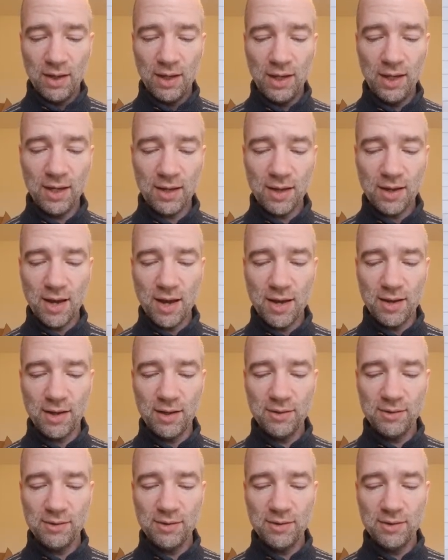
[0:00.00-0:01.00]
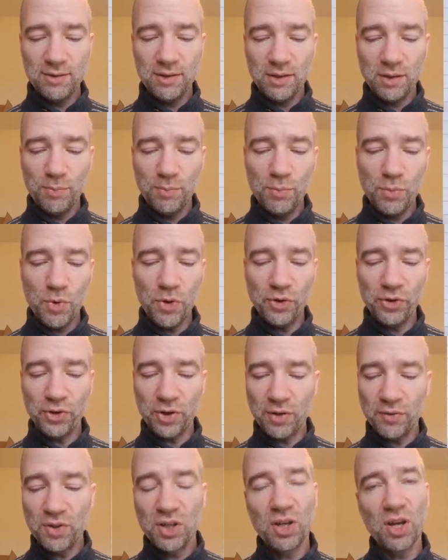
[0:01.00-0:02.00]
hiragana, more
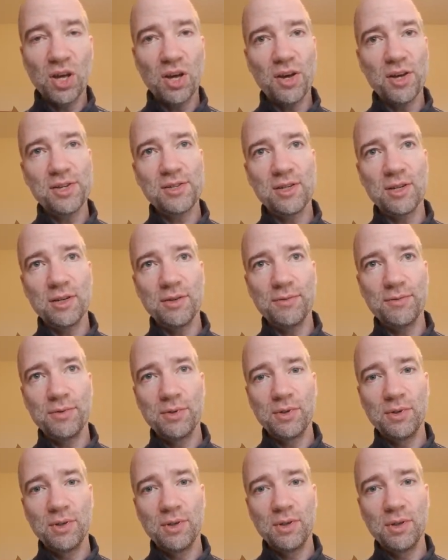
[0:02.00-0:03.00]
sort of cursive,